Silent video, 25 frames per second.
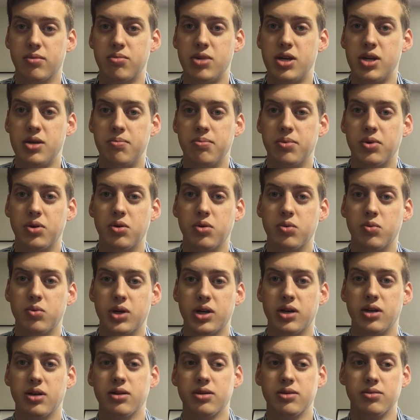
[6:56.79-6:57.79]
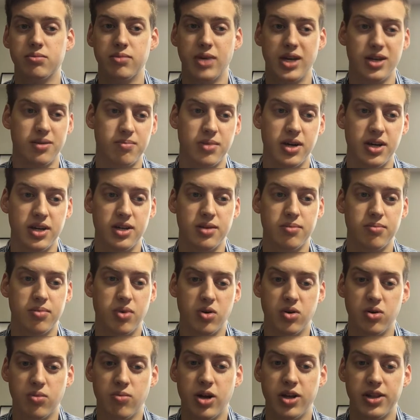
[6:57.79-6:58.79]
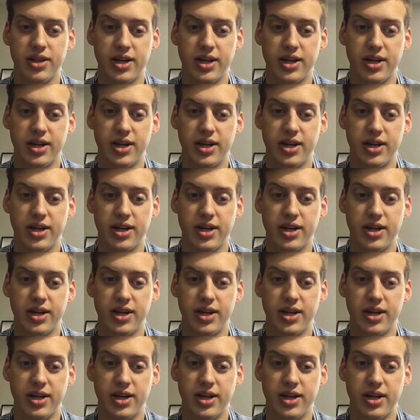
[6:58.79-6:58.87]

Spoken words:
people will make money in Pokemon.